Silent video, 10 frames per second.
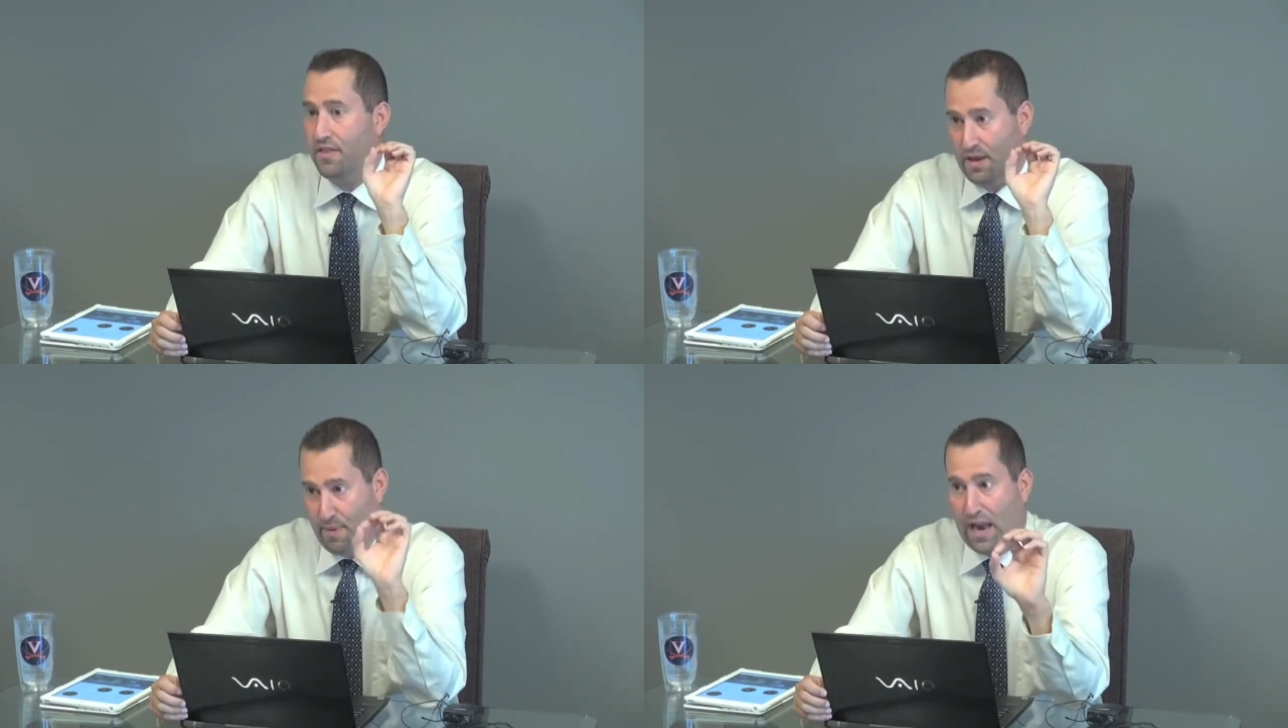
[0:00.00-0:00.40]

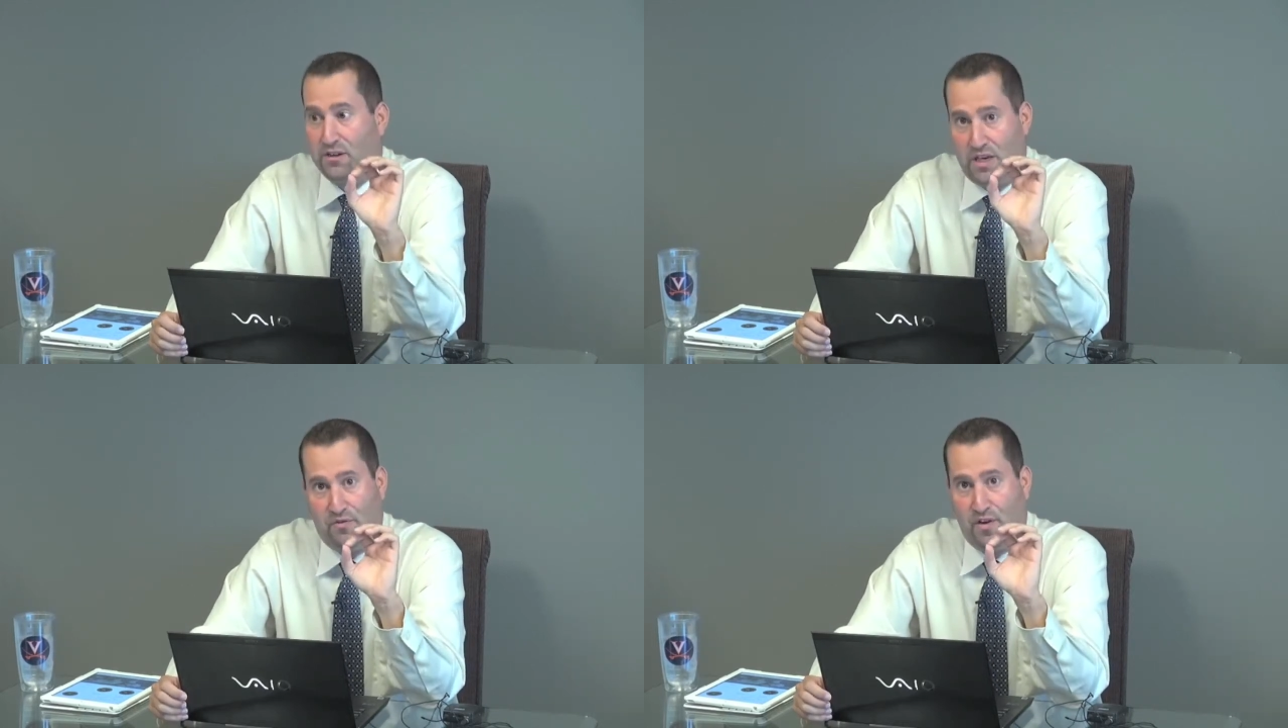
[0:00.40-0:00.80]
The
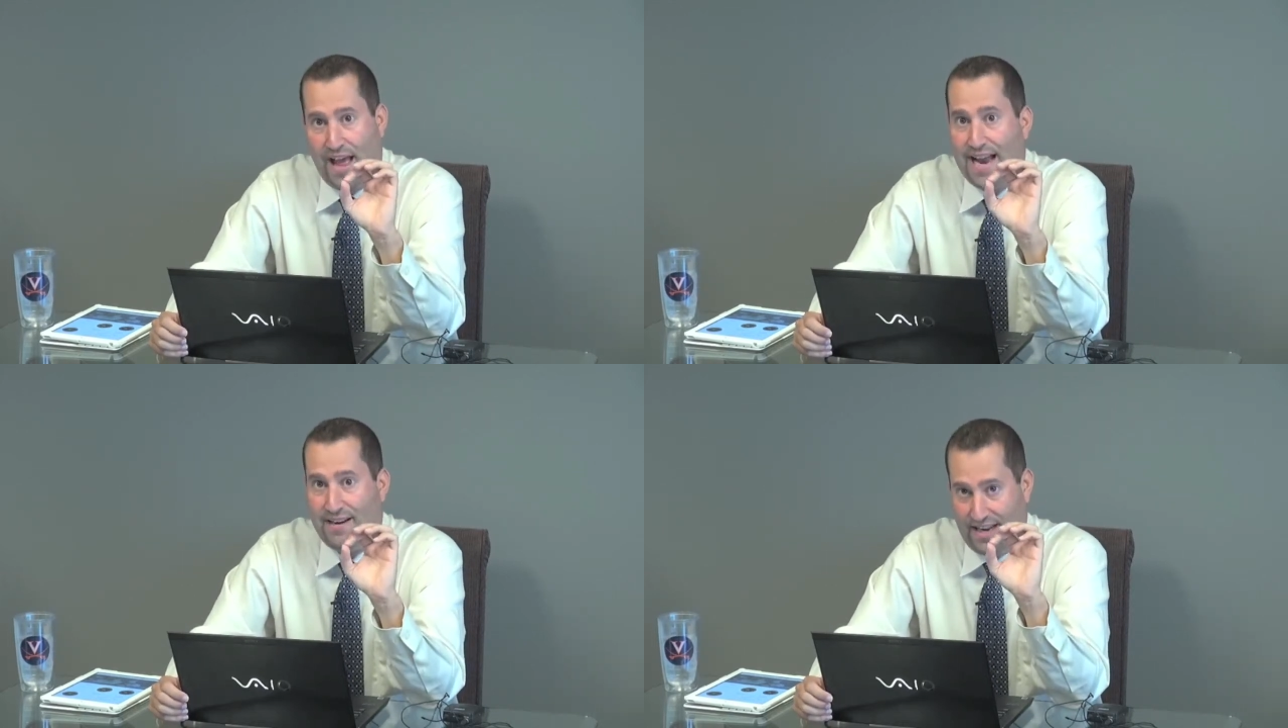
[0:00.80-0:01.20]
penalty for
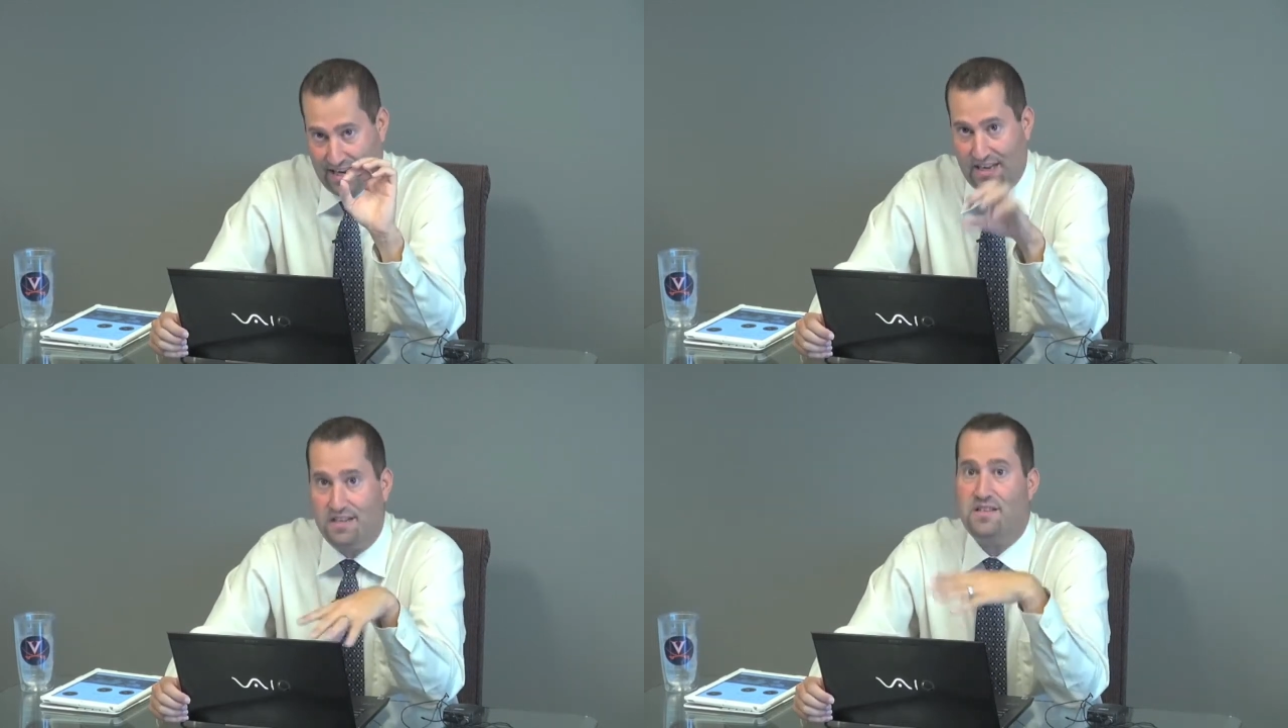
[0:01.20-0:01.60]
that
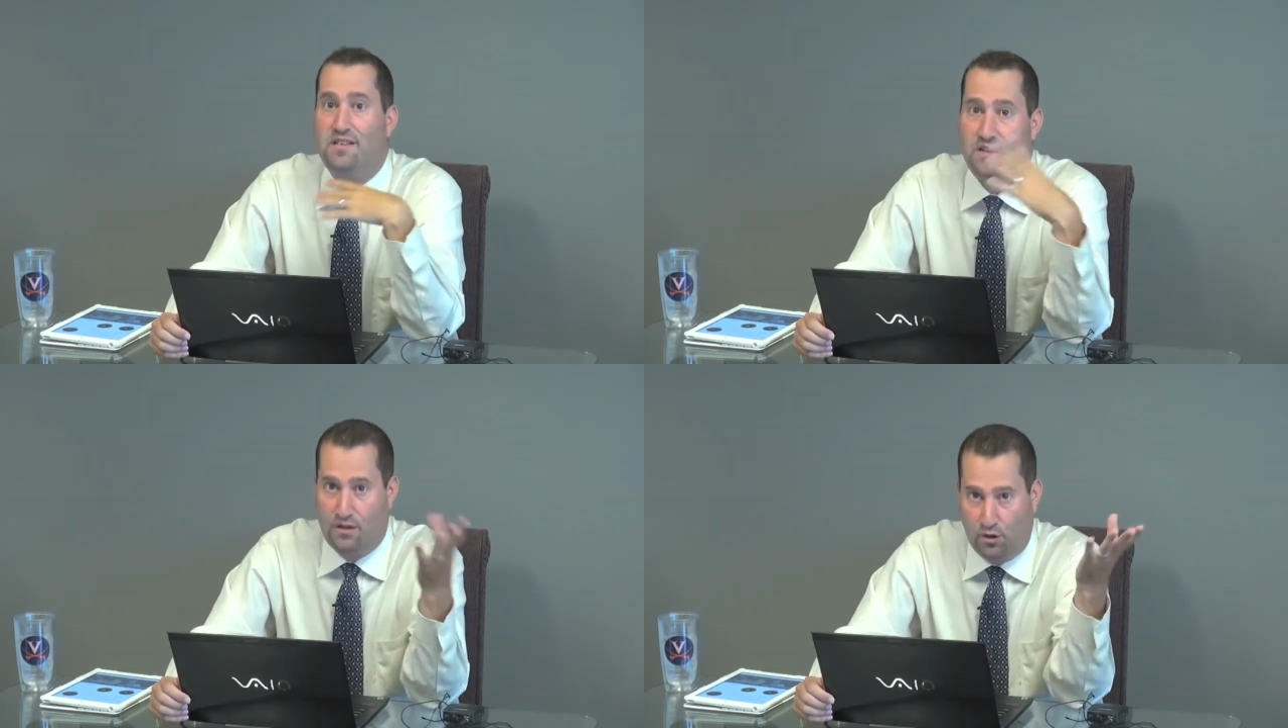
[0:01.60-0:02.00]

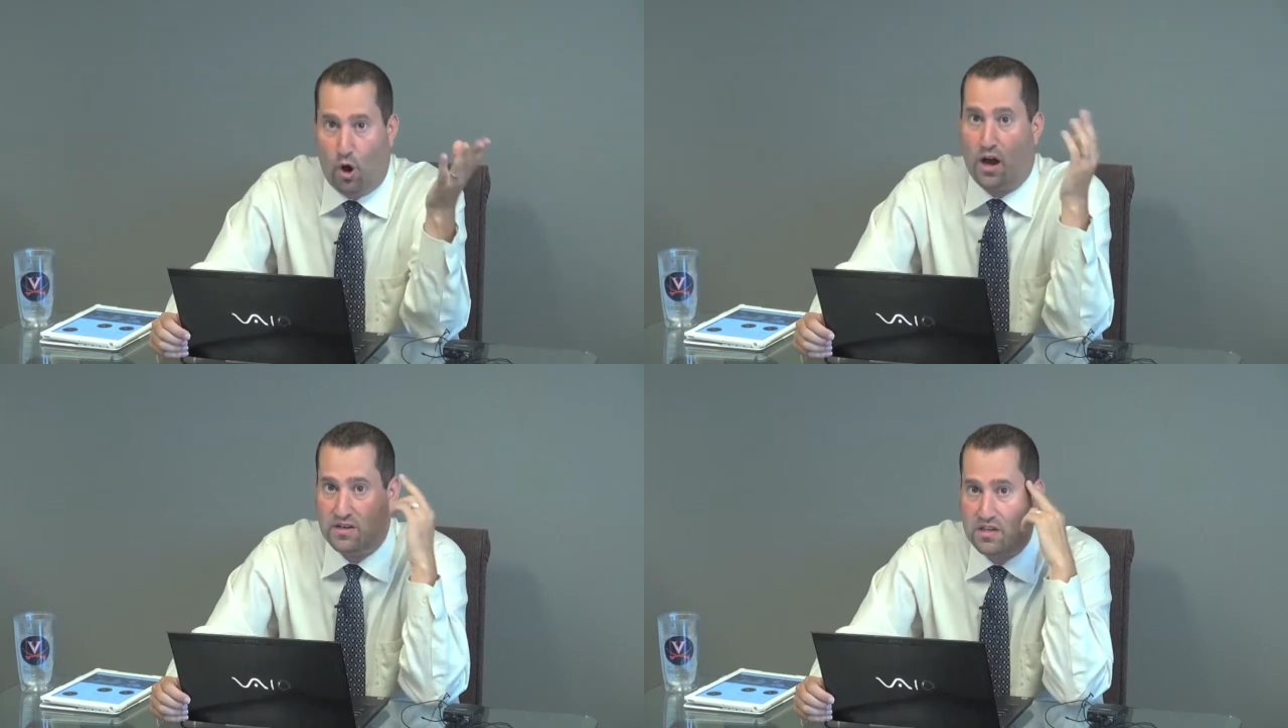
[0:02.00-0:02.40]
is
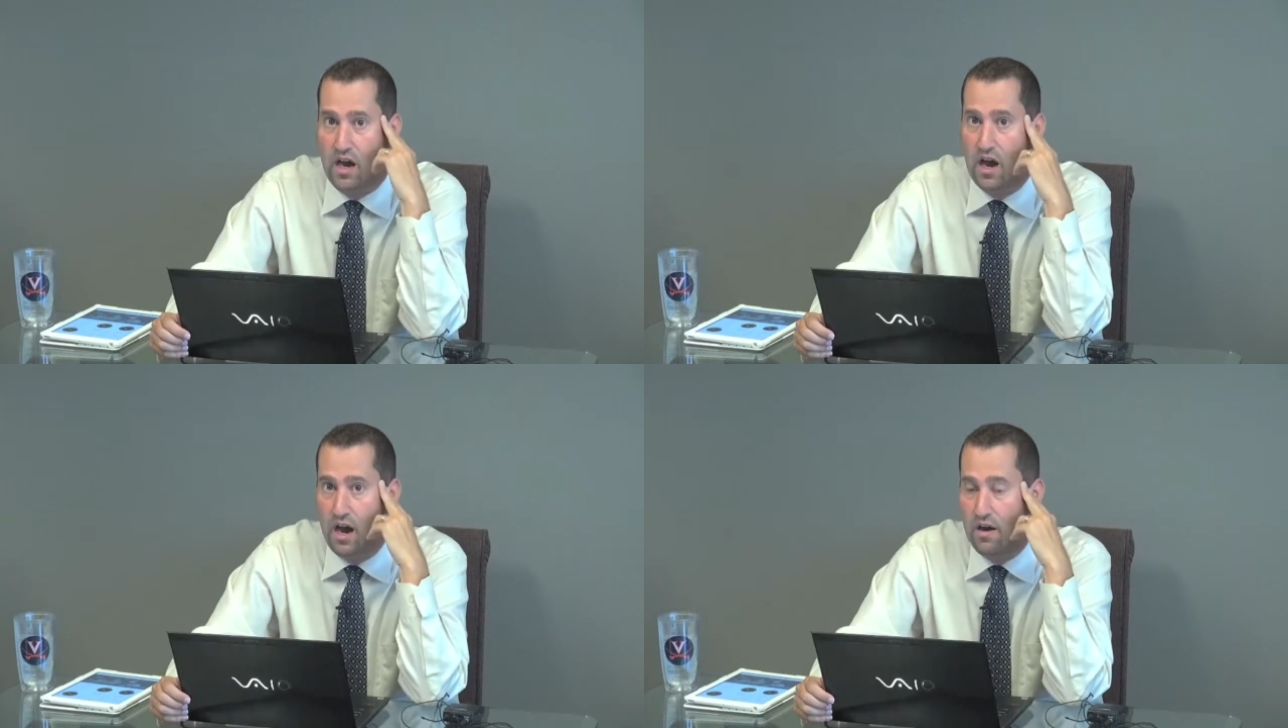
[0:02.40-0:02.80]
loss
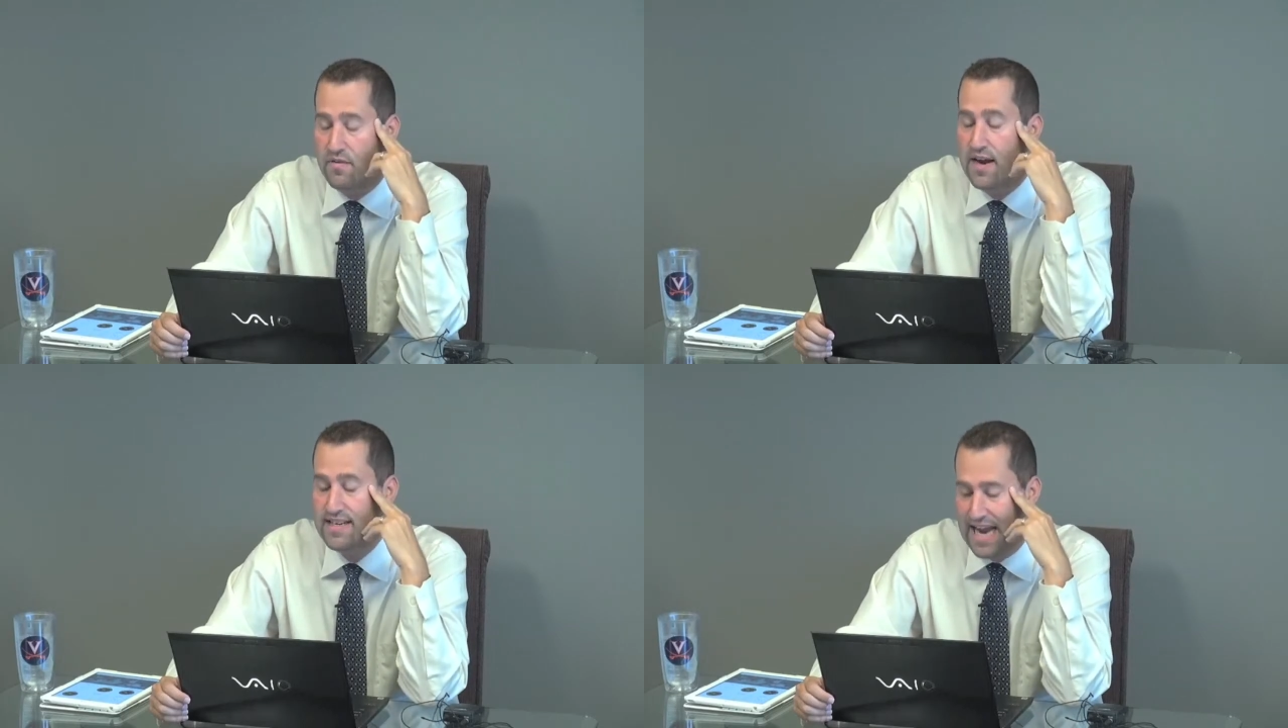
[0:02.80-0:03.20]

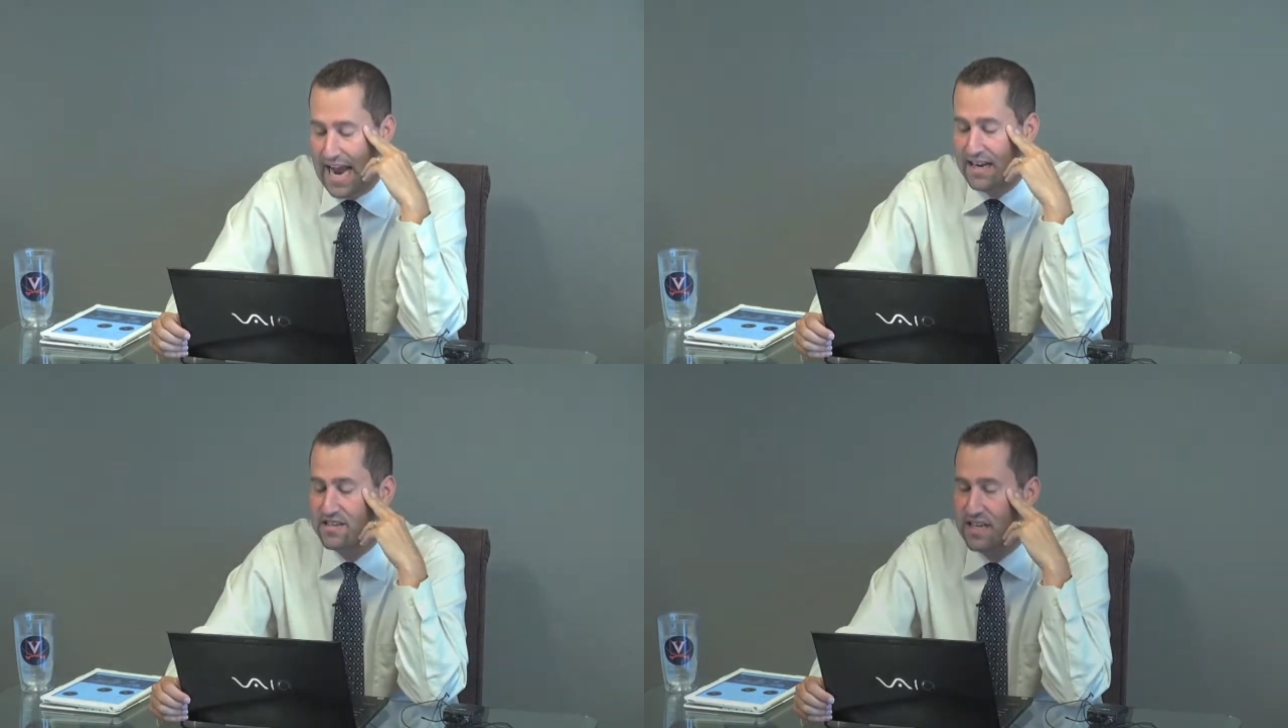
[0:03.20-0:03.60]
of
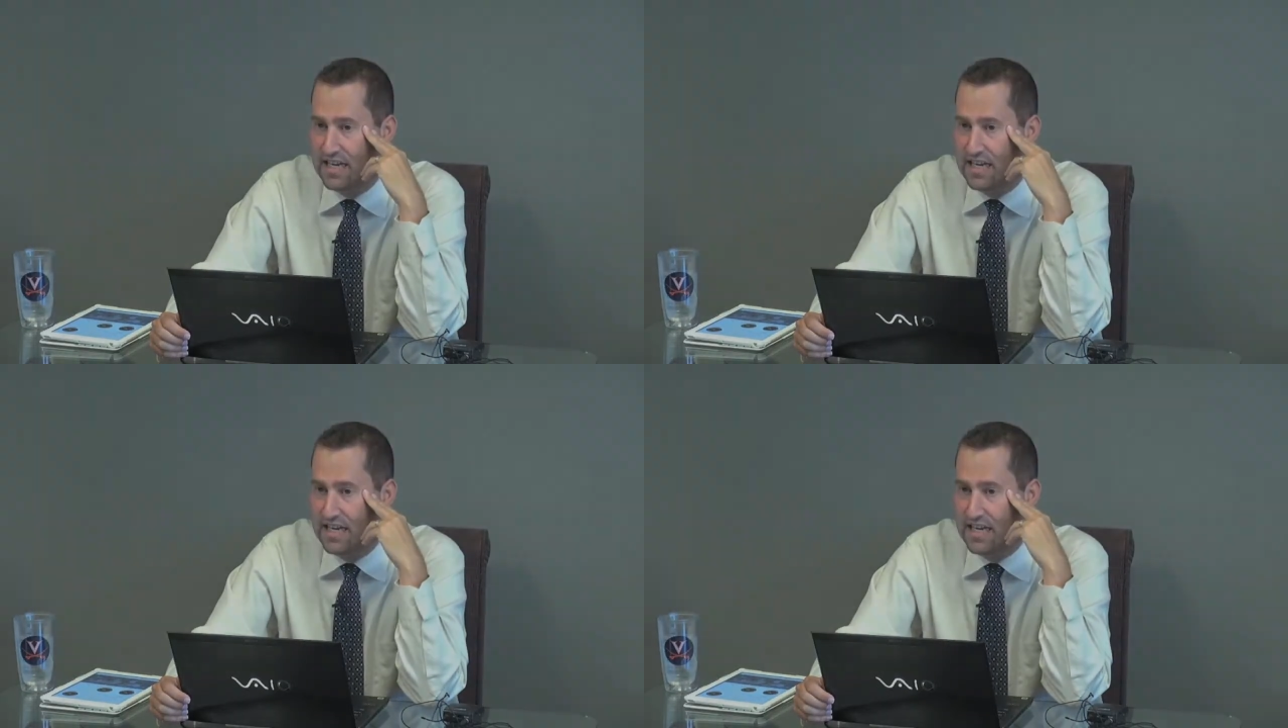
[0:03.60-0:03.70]
tax